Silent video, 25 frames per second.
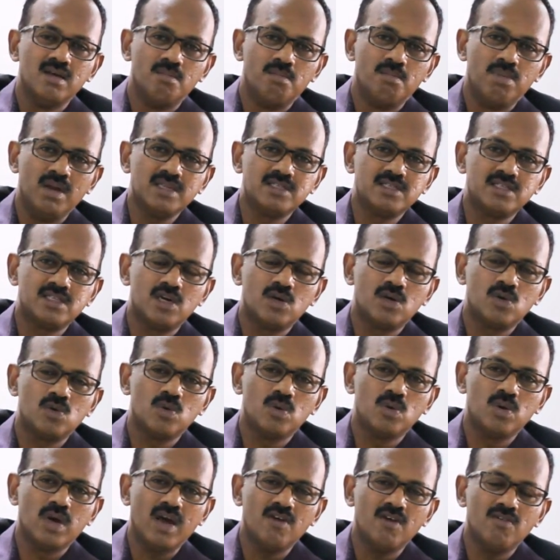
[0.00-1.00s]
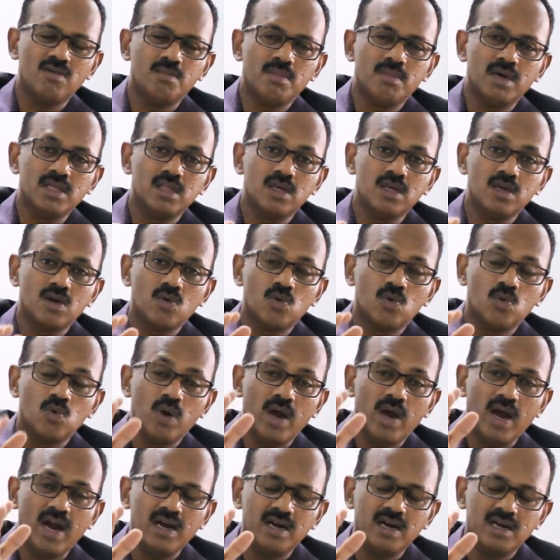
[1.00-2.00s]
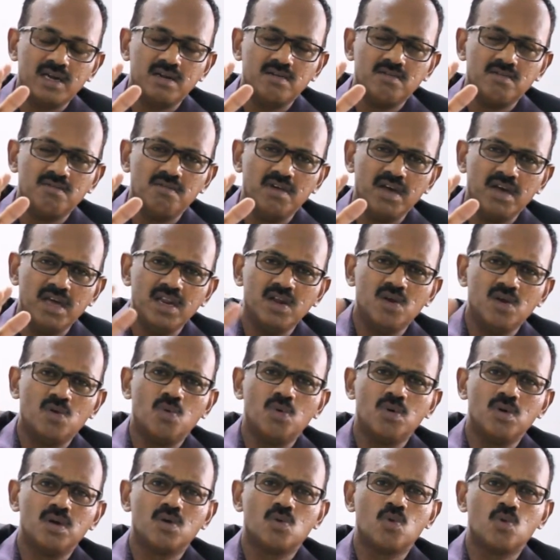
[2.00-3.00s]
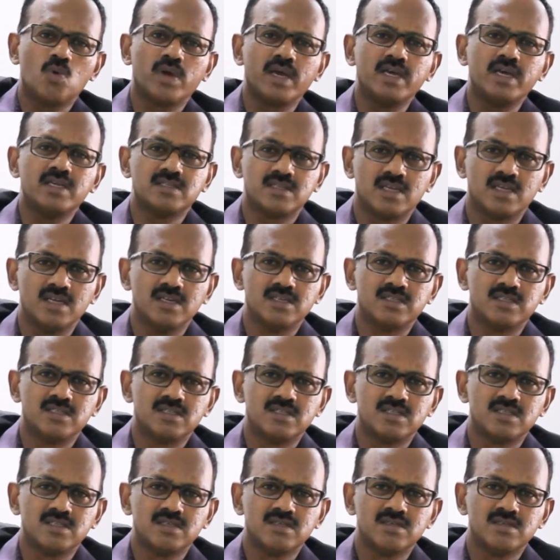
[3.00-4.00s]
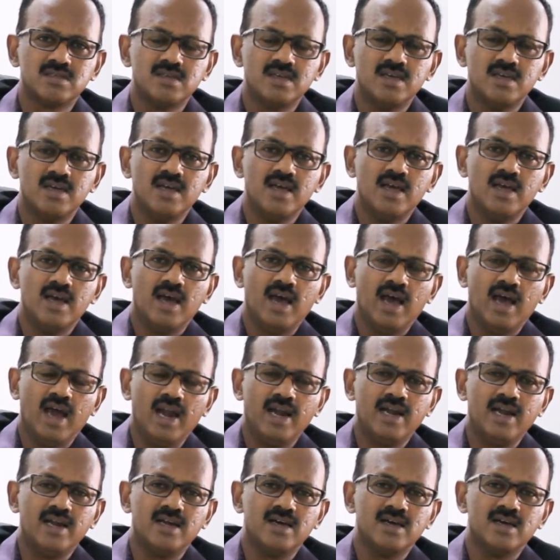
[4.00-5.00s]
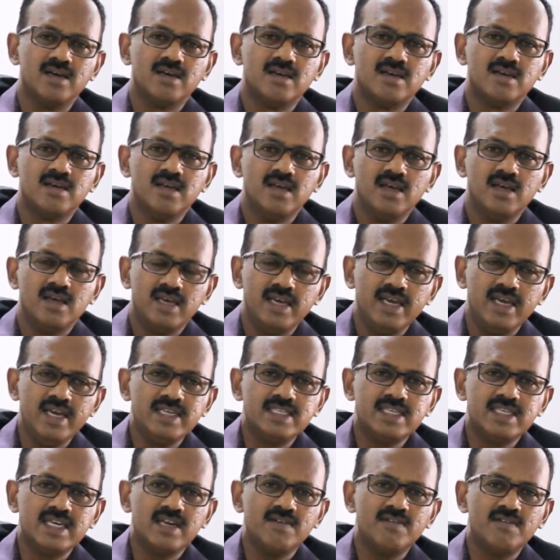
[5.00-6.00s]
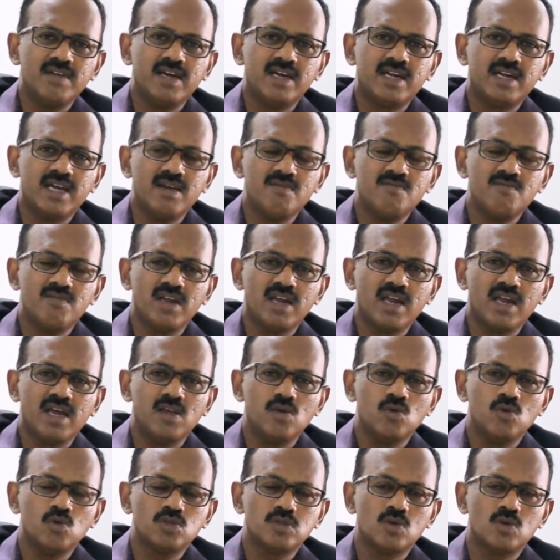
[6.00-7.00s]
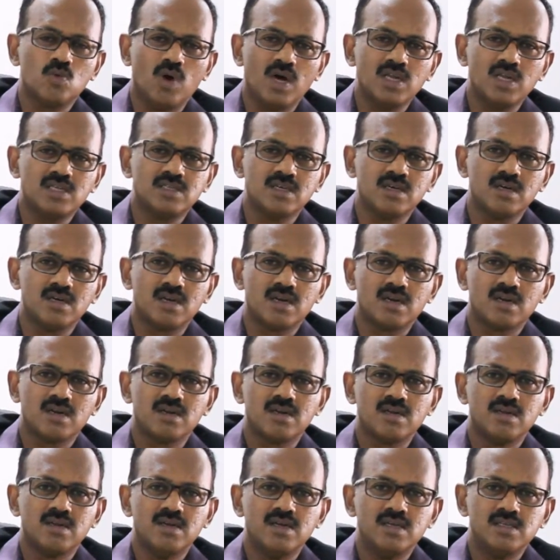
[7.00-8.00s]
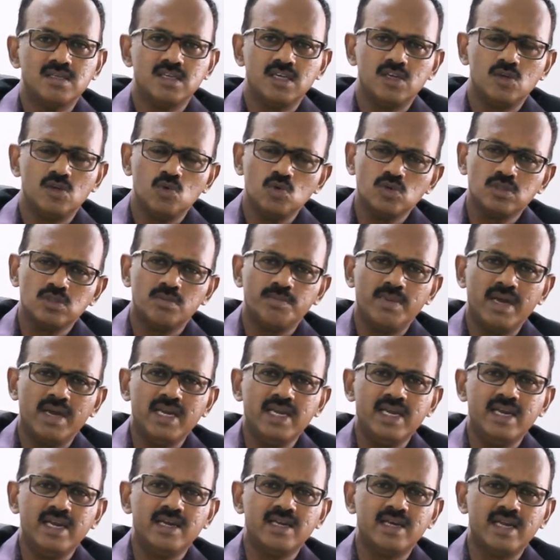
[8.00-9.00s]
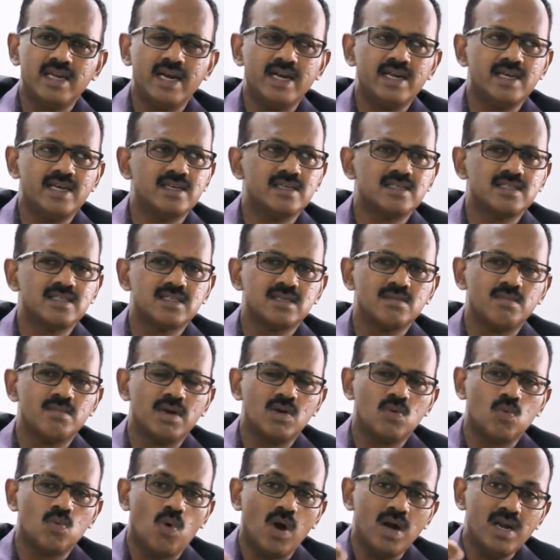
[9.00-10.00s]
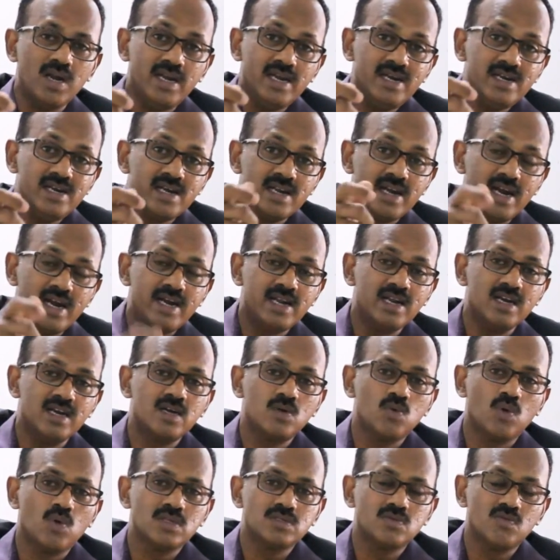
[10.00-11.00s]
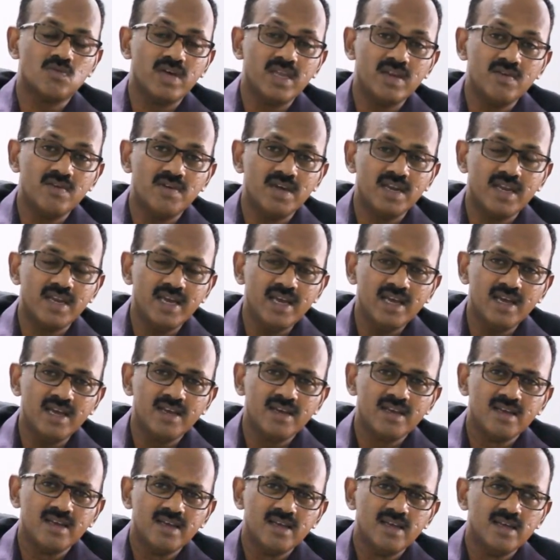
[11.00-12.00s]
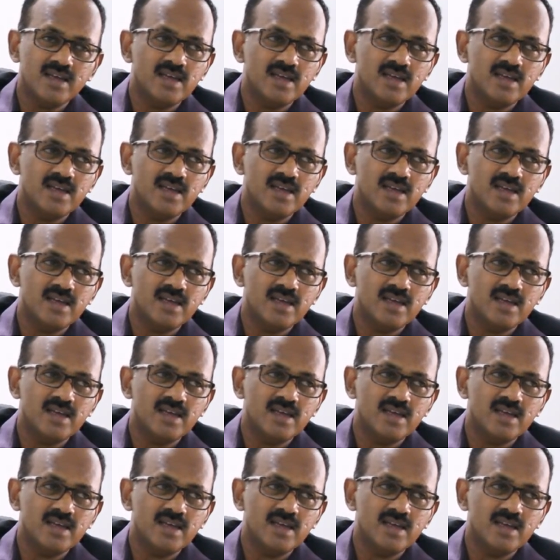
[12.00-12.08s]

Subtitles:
blessed to have a mother who had very good cooking skills. And each and every time when I used to watch her, she used many ingredients, but one ingredient was very, very